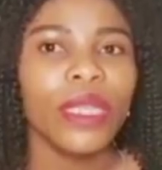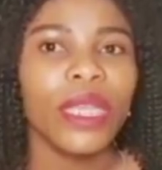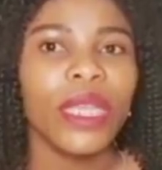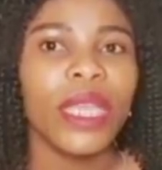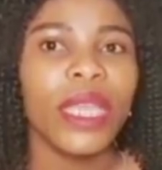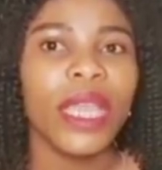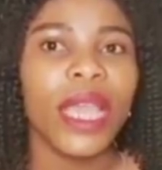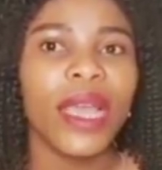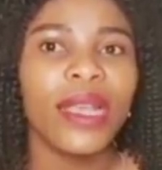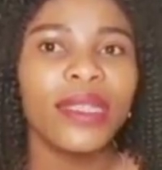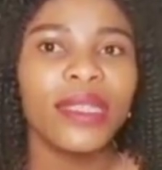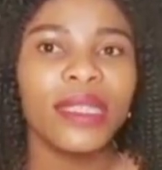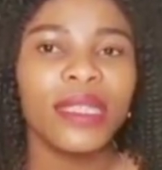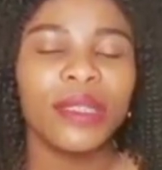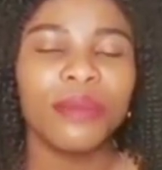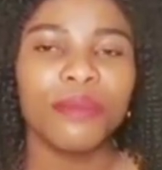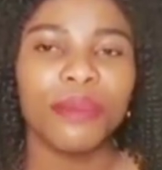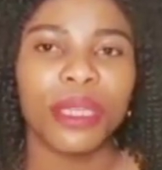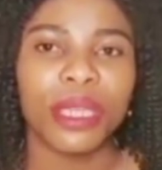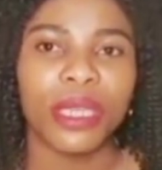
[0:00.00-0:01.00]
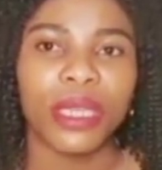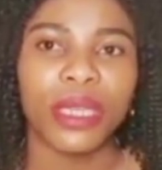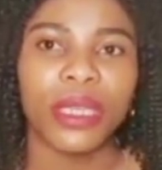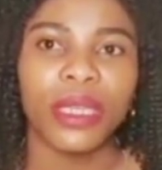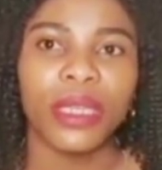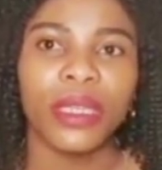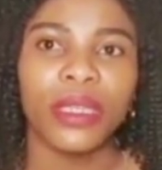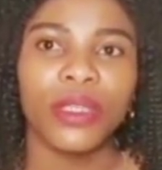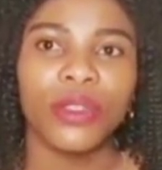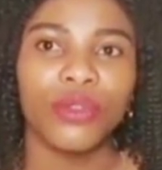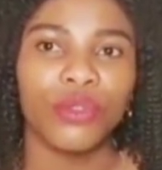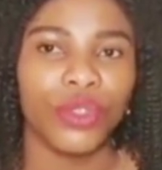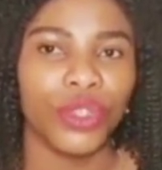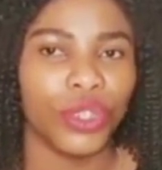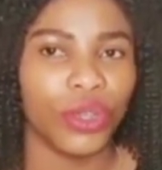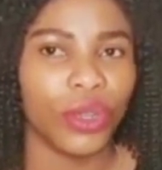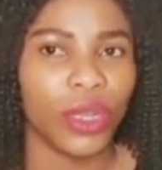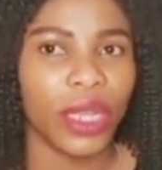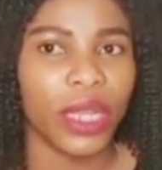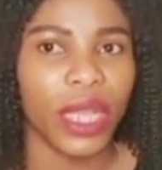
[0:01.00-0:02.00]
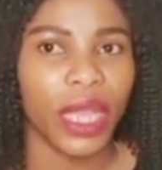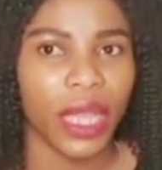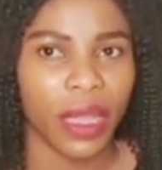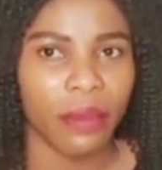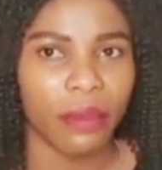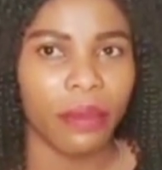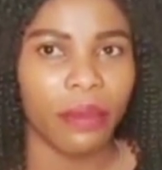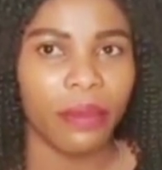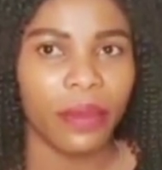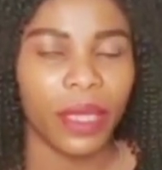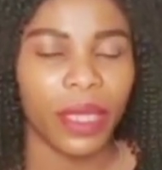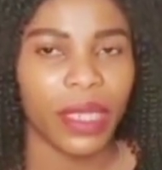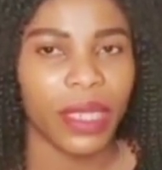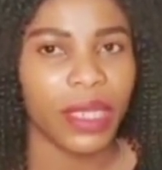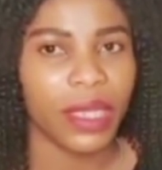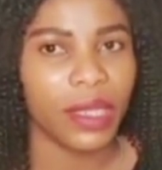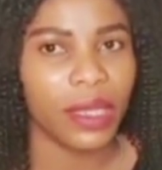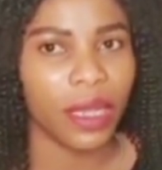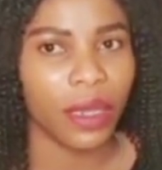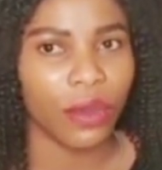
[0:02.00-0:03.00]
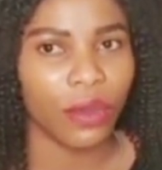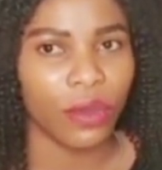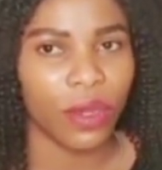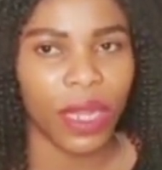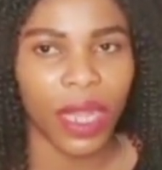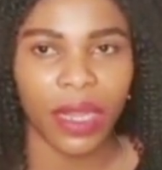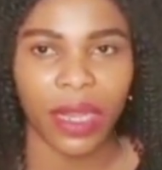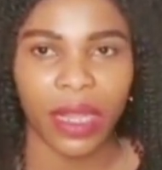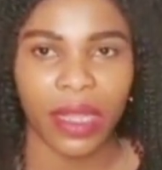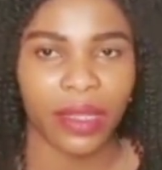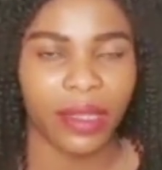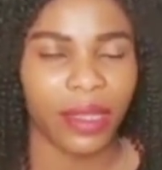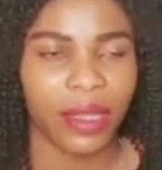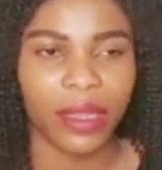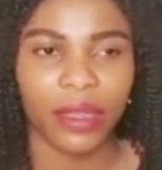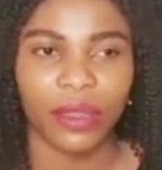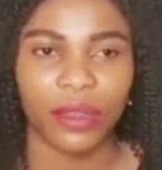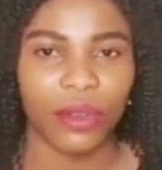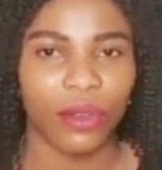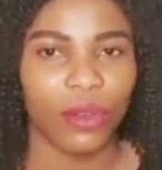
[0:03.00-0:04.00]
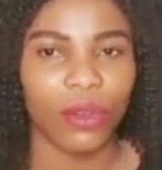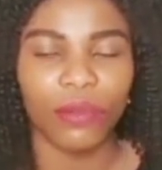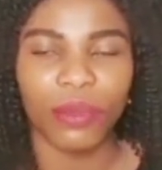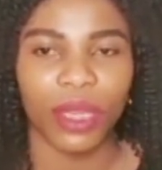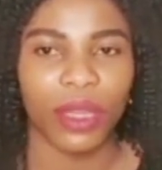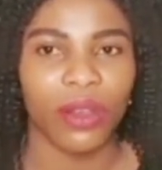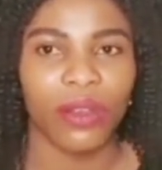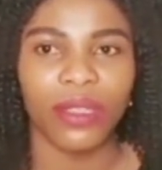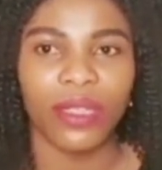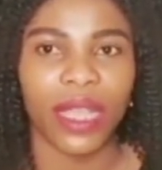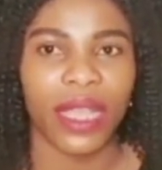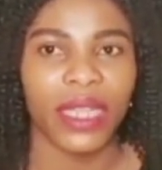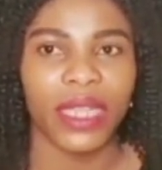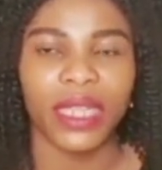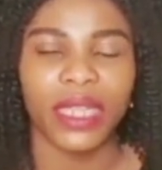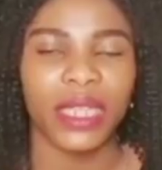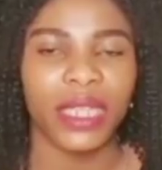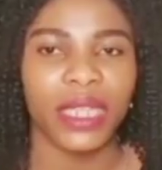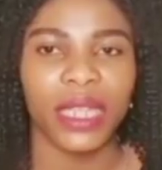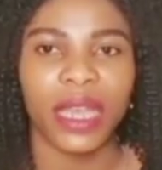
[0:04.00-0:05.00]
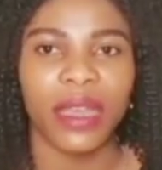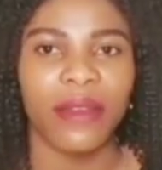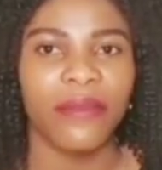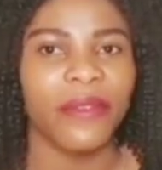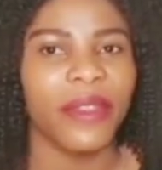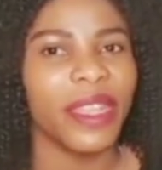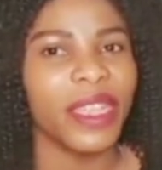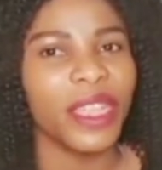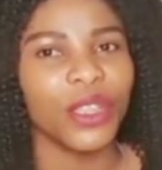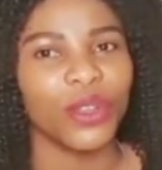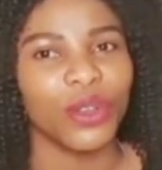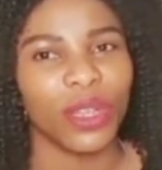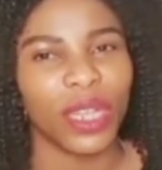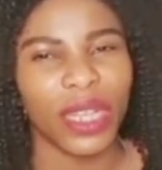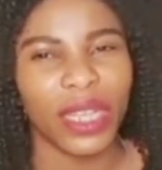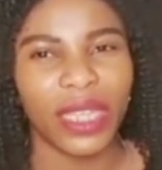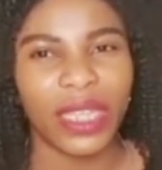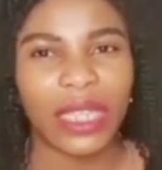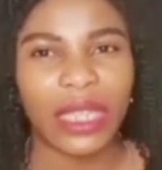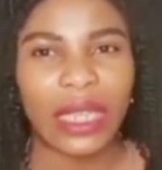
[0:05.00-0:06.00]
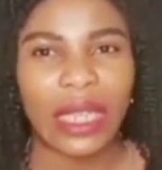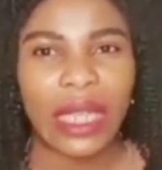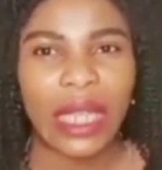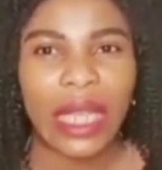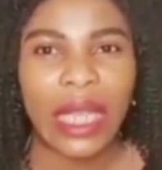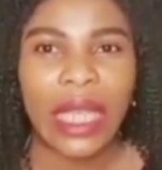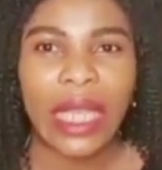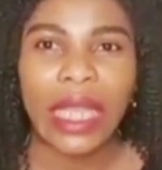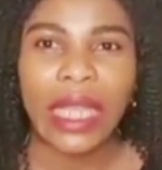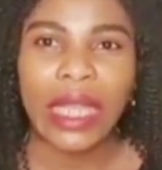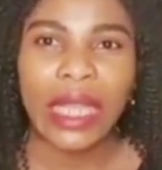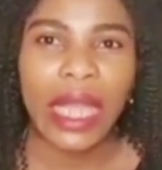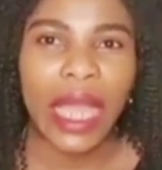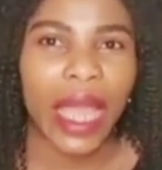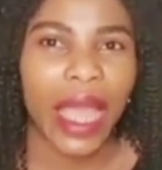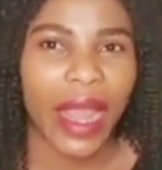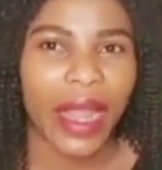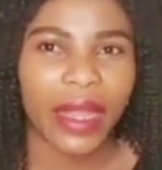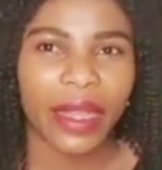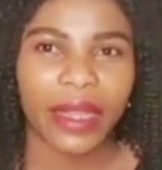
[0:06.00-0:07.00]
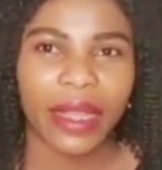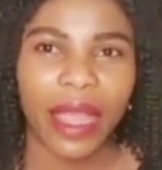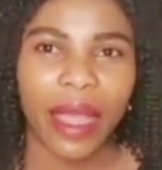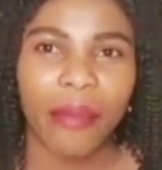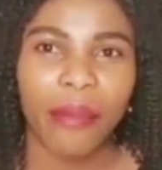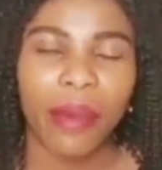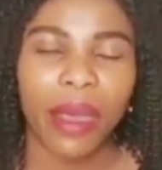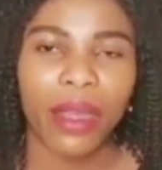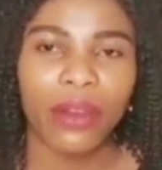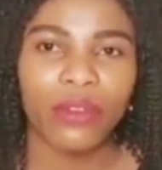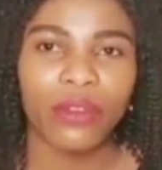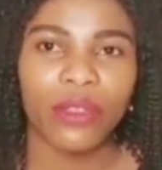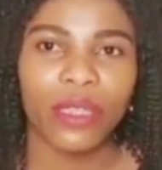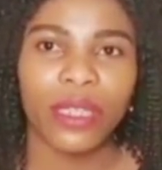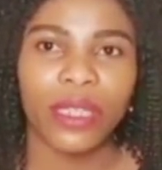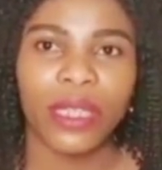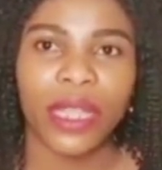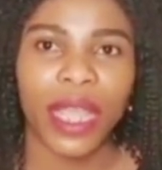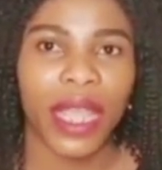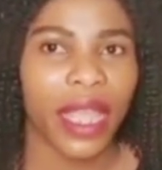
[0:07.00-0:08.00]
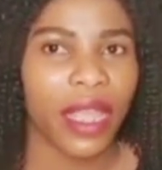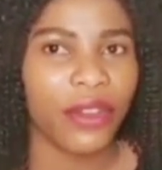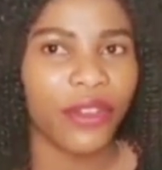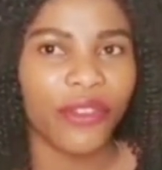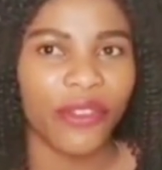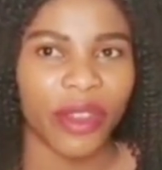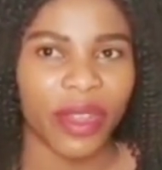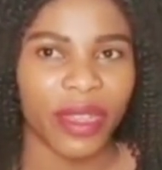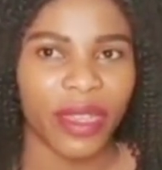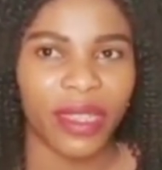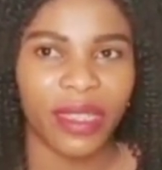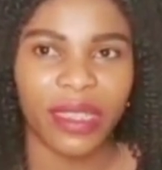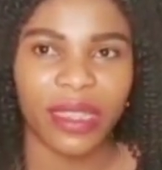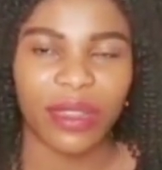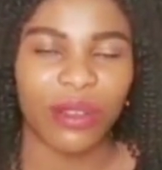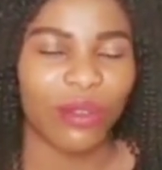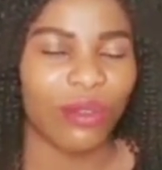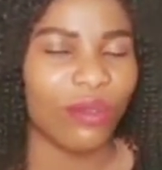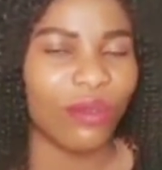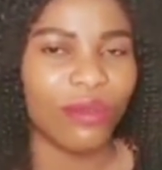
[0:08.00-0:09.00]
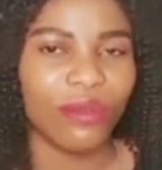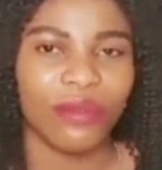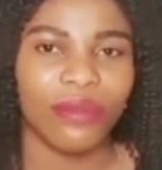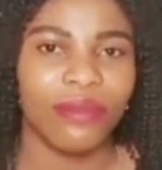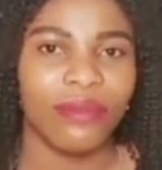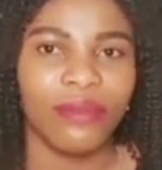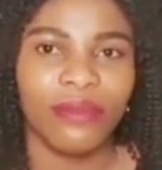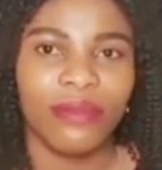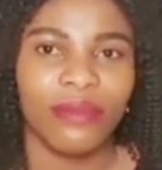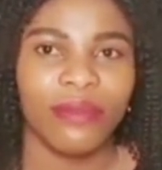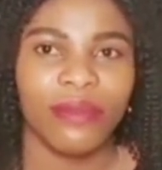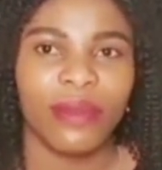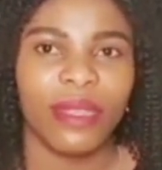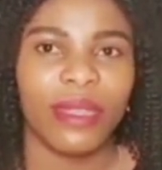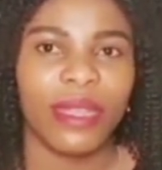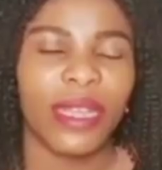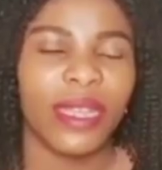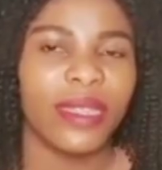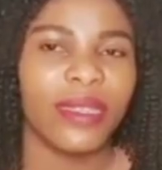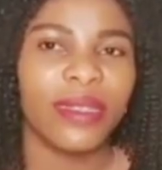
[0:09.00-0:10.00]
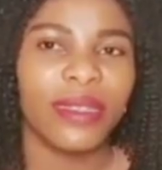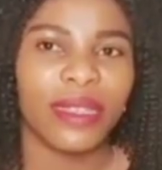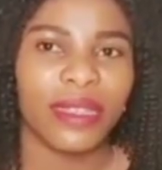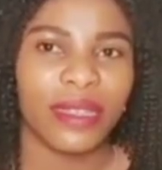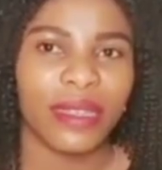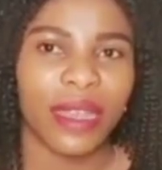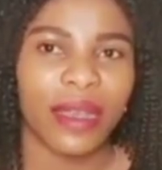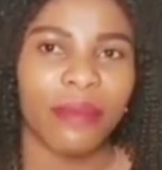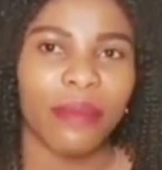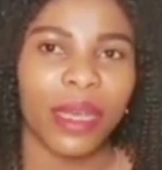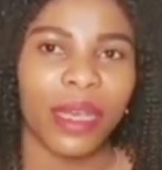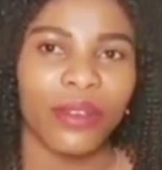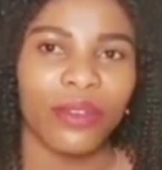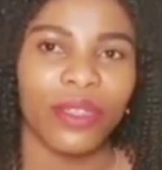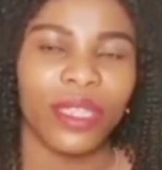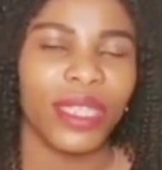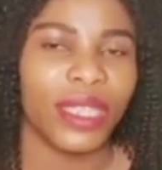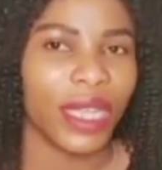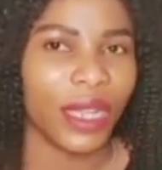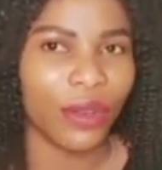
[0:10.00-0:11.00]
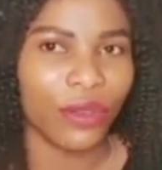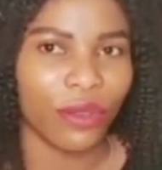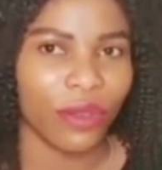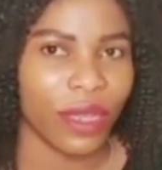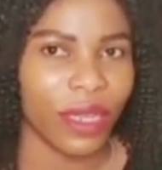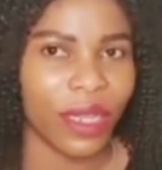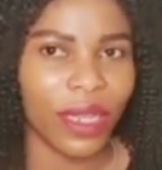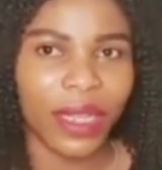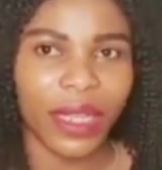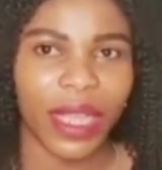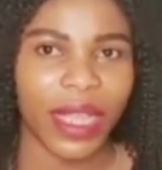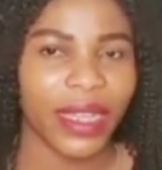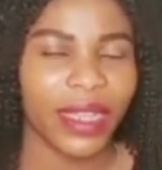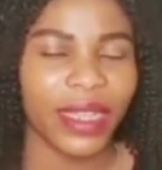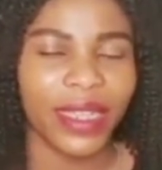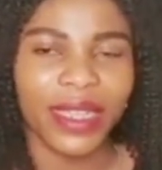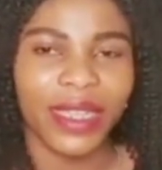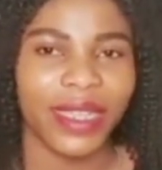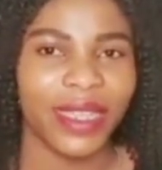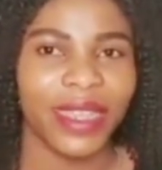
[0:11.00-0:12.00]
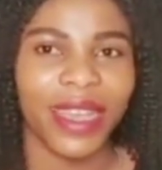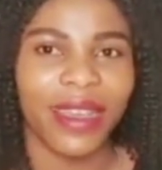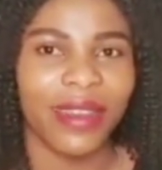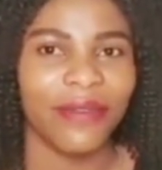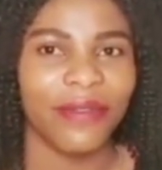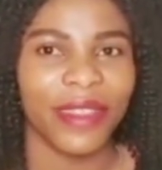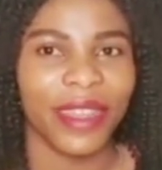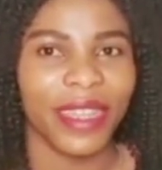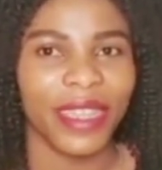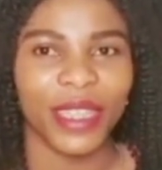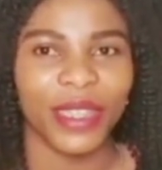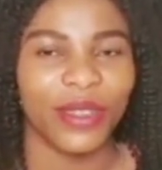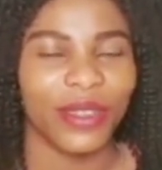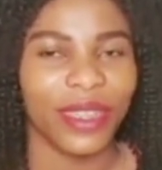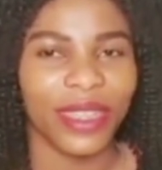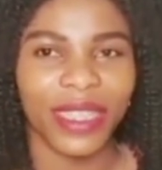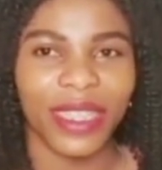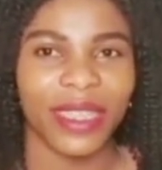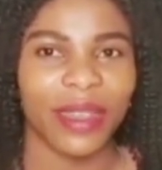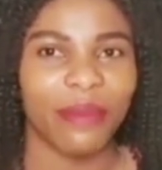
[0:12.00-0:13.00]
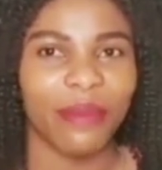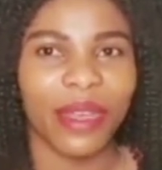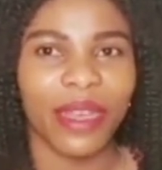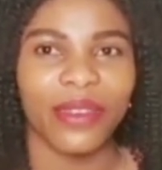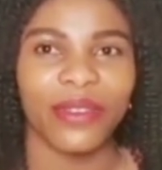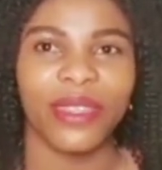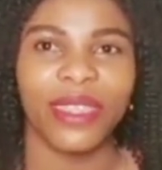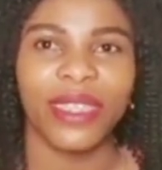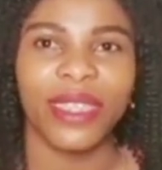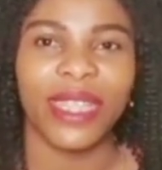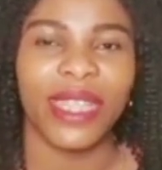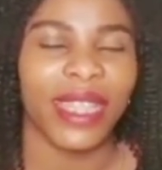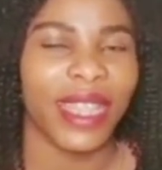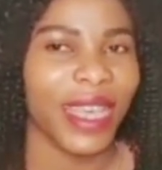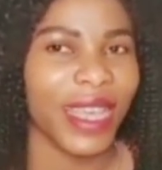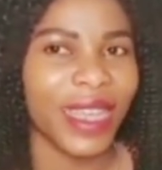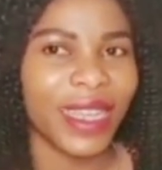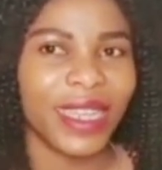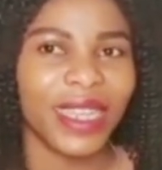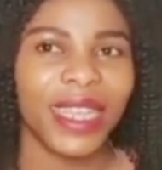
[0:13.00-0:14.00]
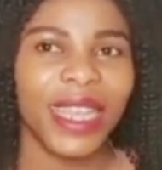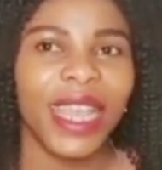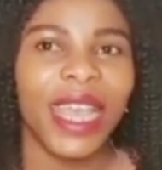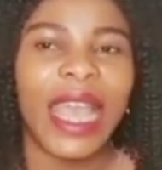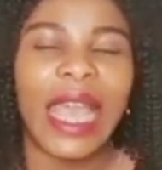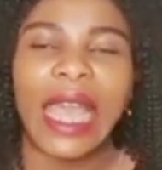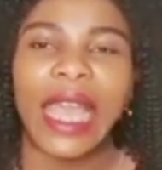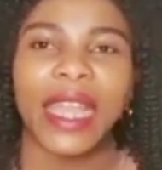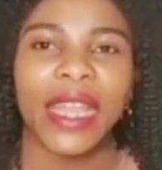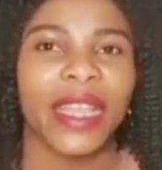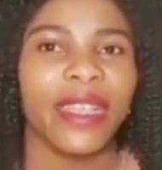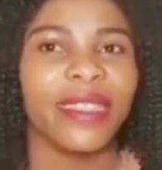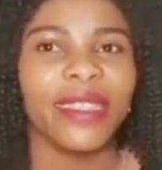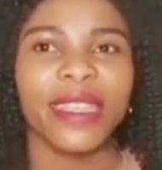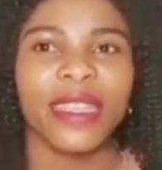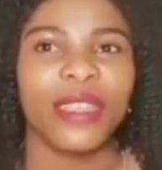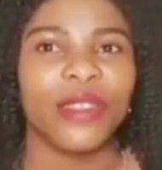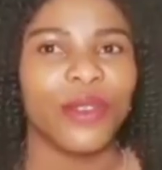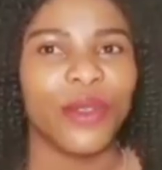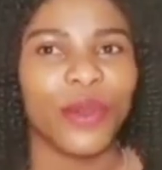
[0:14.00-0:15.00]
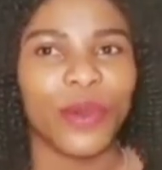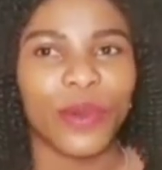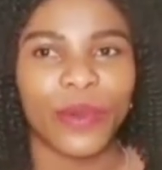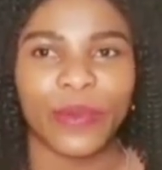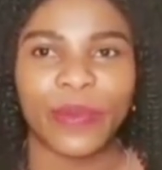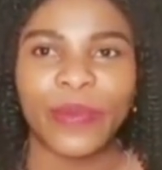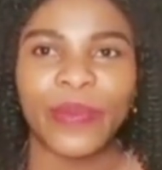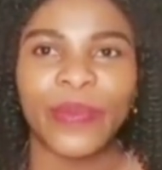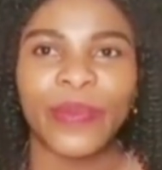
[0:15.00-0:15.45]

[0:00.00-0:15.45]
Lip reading: he asked me to join him in the salon, and I said no, because I didn't have any knowledge, any idea about hairdressing or anything about salon. I didn't have any knowledge about that, and I said no.